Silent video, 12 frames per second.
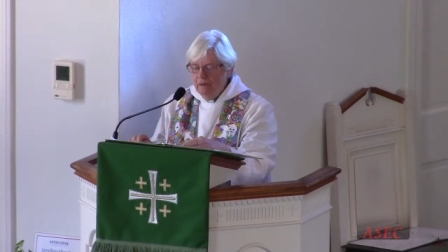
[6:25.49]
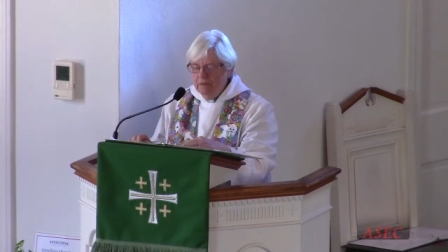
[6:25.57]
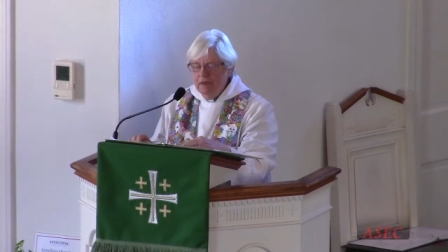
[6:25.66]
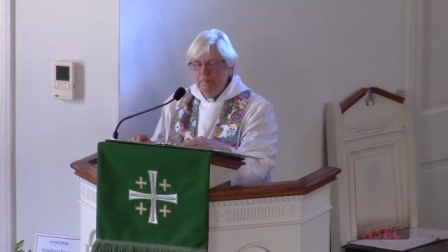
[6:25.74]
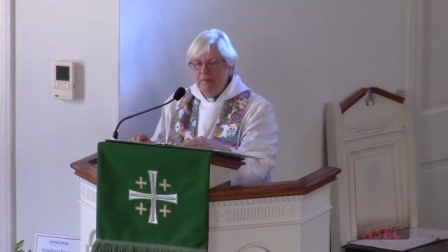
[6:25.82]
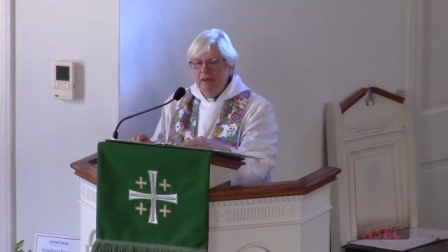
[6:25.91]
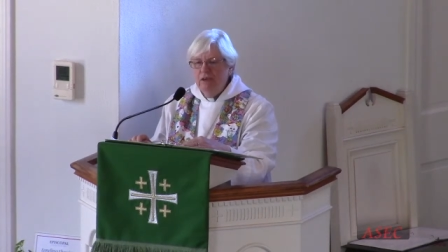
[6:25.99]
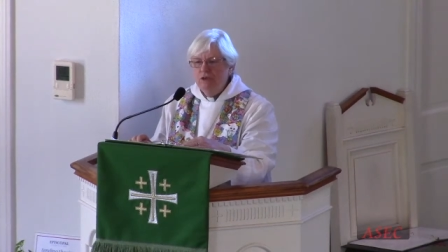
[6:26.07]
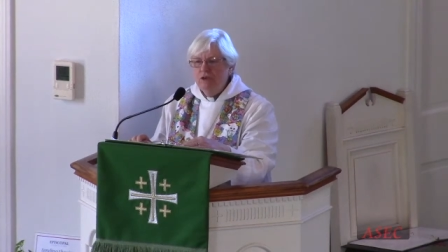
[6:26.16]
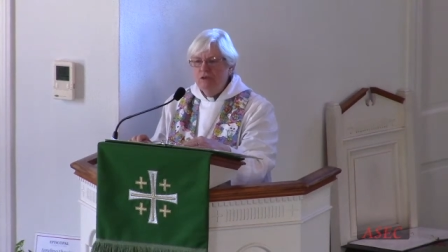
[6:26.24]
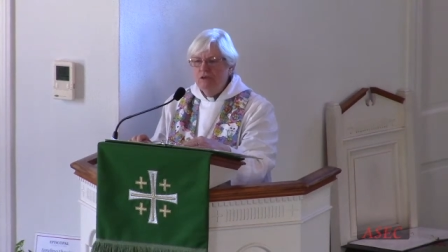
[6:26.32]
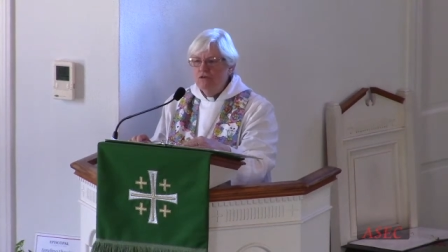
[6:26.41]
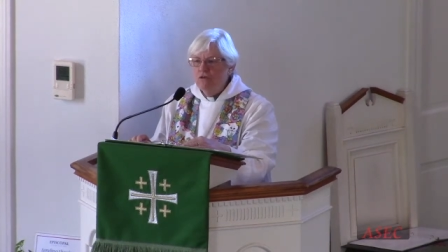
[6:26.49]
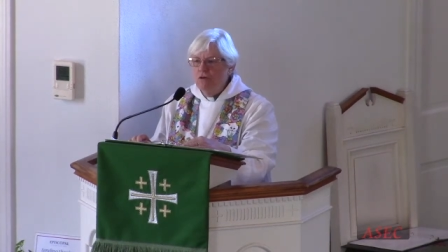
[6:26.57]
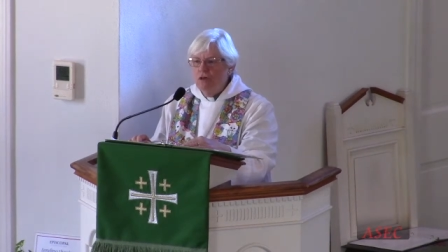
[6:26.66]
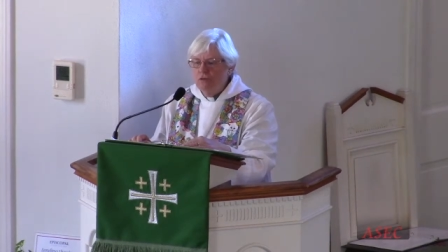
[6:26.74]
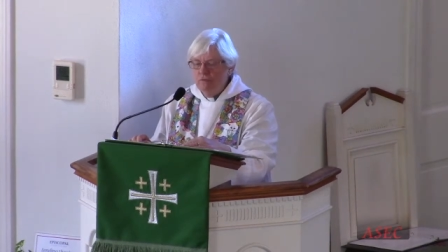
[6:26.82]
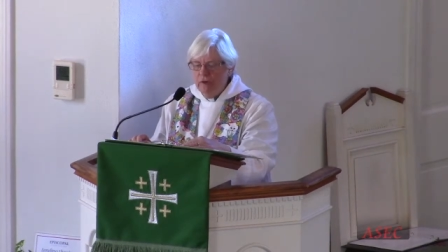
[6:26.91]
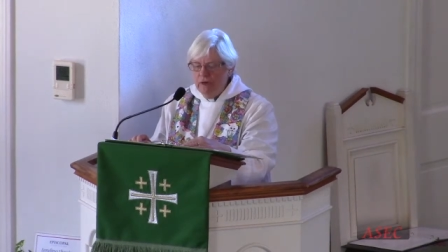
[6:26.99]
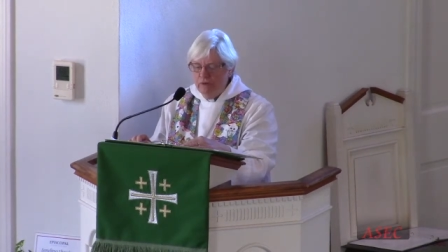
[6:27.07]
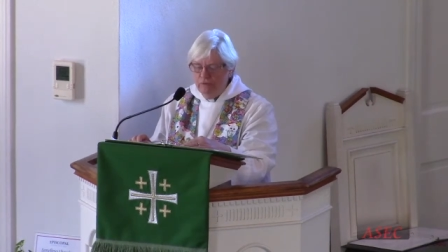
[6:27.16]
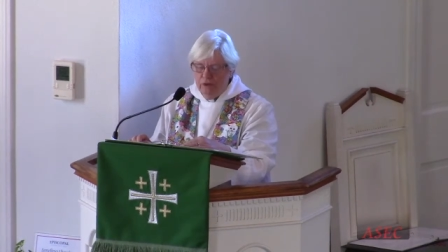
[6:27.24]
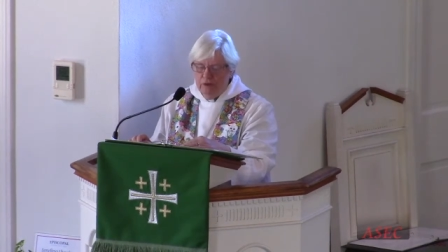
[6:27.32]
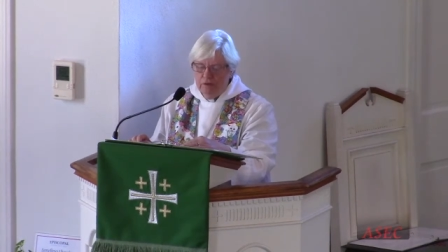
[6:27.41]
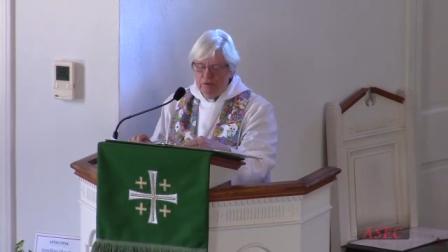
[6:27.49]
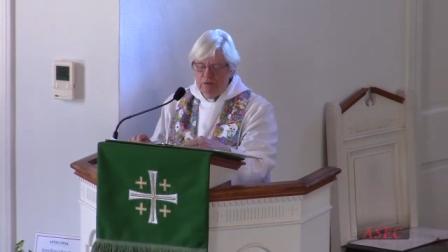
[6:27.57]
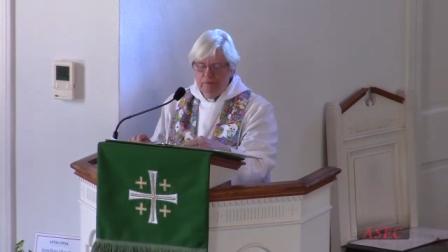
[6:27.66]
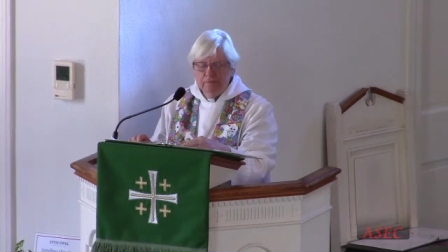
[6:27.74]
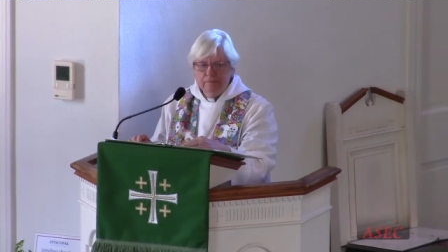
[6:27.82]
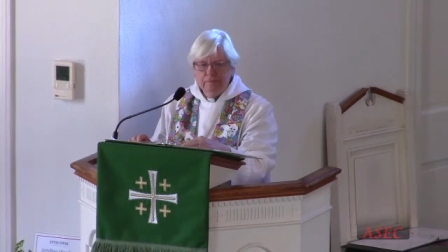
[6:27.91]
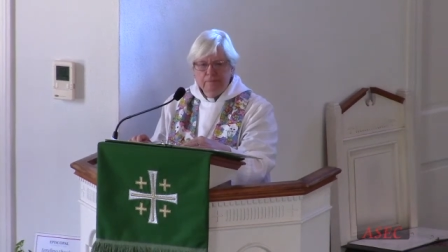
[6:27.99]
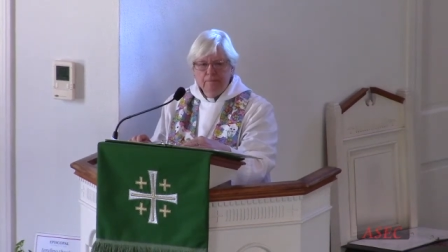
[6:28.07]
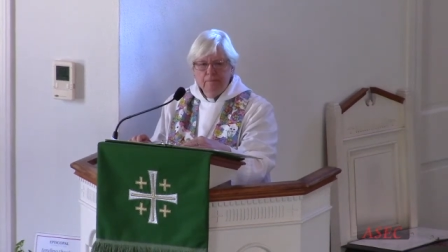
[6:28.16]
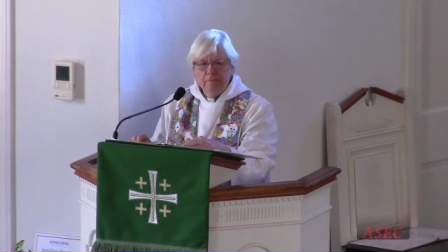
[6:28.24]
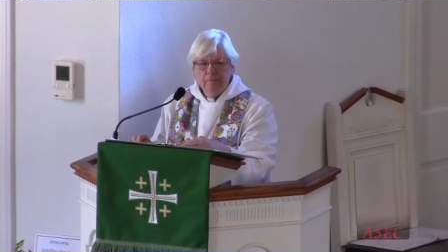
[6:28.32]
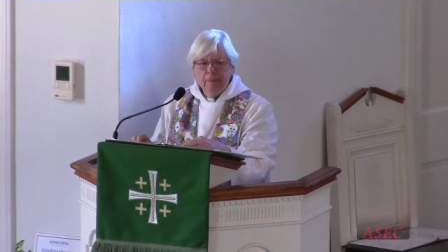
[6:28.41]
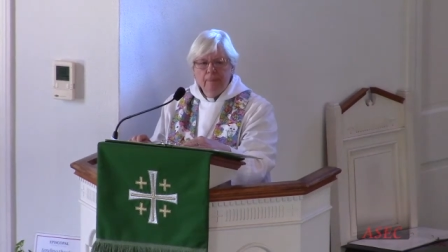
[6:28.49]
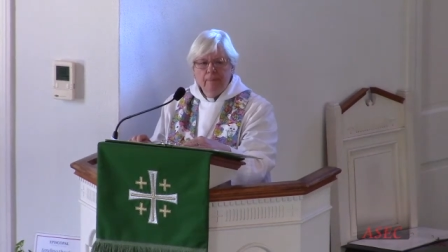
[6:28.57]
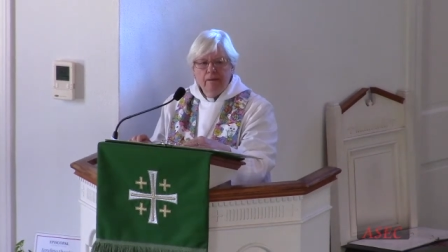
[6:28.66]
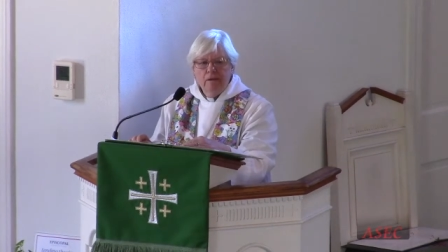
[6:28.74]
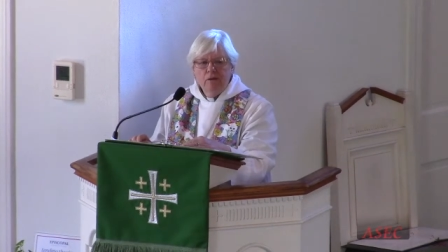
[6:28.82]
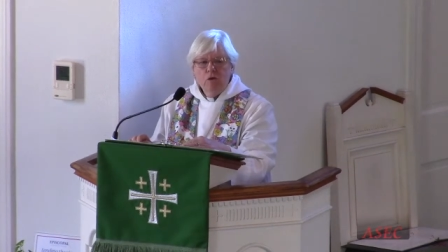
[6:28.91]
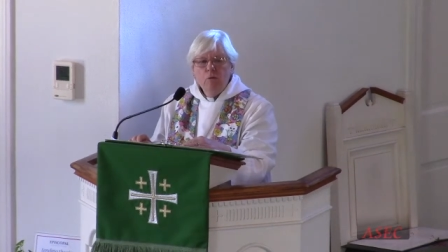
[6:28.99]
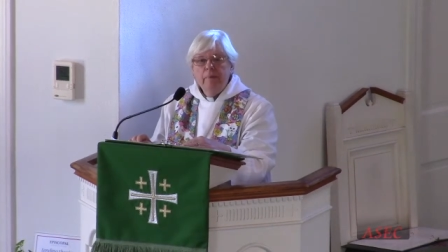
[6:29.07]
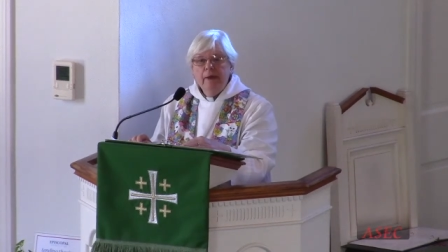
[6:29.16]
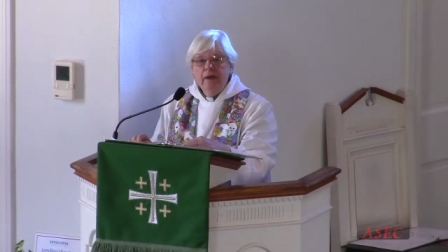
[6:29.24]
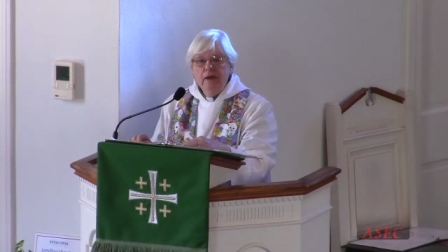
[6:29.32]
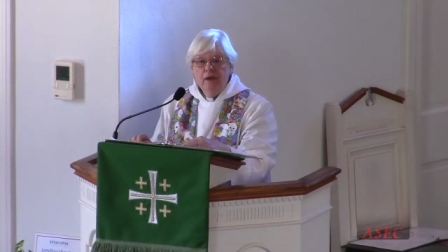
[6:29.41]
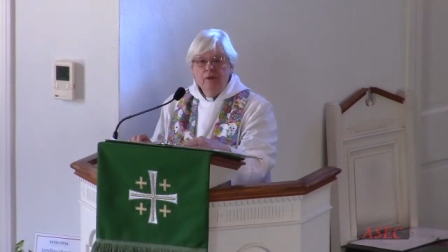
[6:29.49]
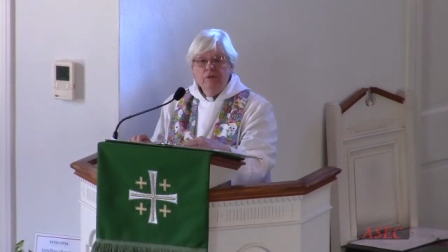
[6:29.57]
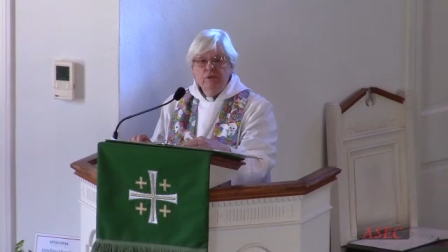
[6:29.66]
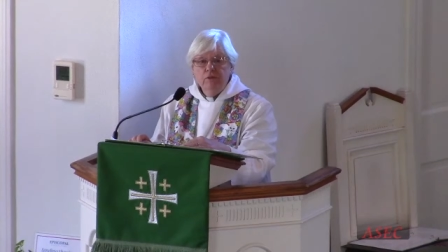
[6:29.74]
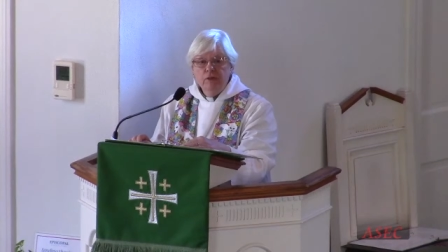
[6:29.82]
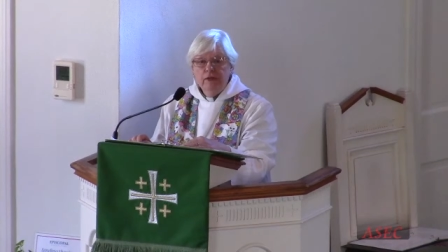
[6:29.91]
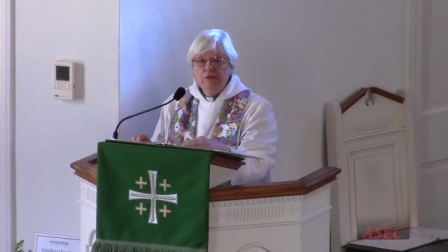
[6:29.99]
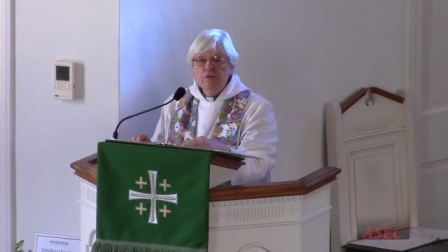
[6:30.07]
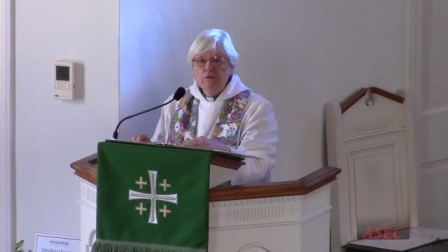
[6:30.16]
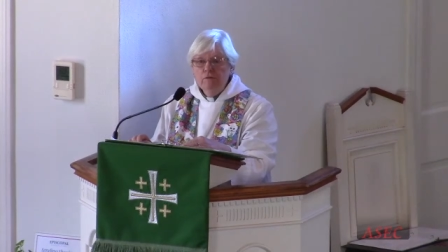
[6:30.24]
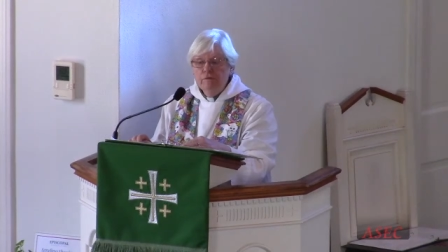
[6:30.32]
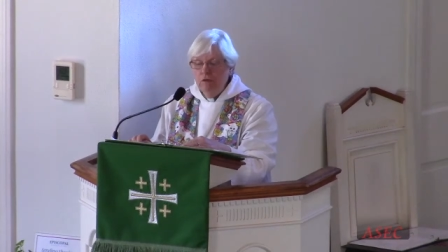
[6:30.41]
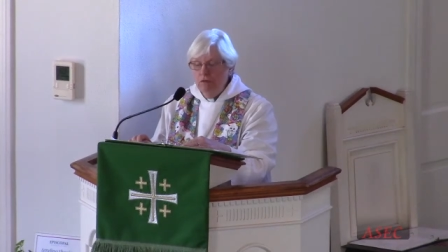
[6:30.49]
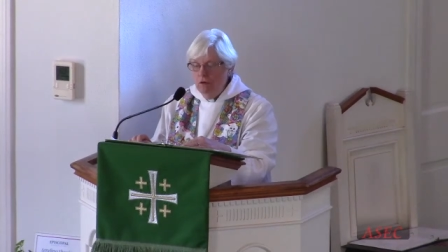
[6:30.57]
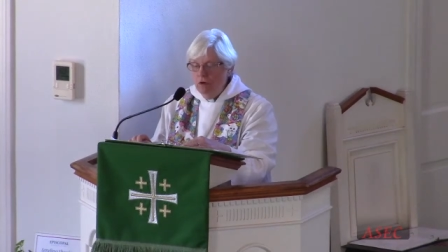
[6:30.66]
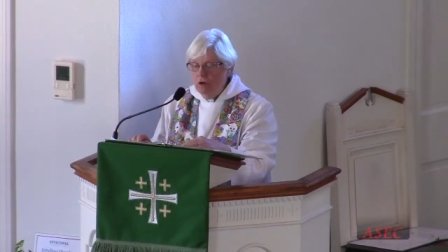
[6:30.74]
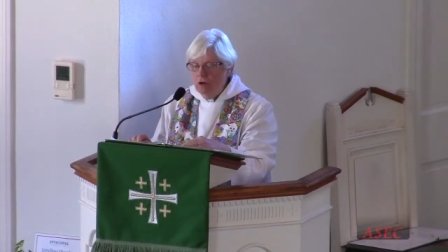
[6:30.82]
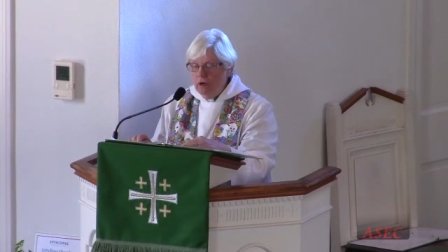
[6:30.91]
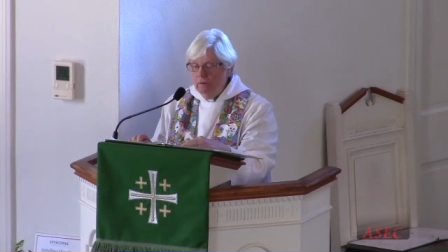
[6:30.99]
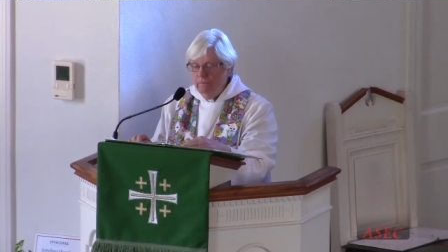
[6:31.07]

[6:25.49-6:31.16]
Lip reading: Temptation is all around us. Obeying the letter of the law.